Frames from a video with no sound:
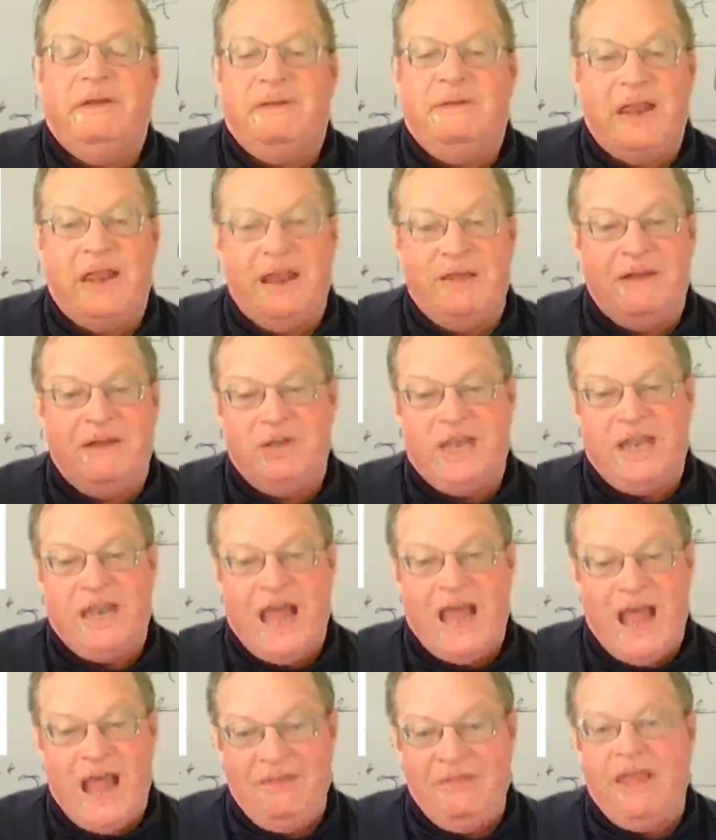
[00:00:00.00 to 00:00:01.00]
They never
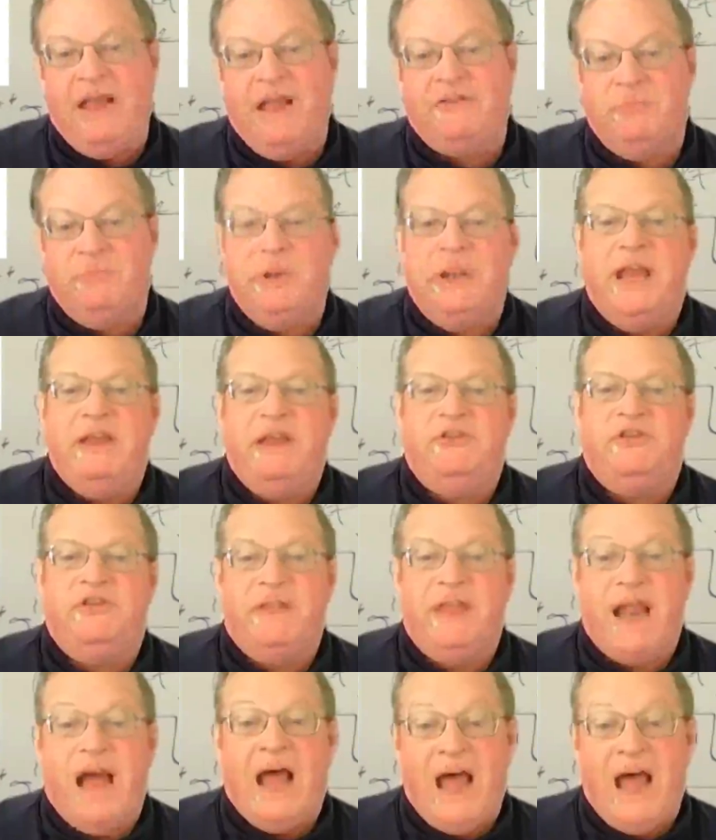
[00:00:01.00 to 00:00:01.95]
denied the explanation that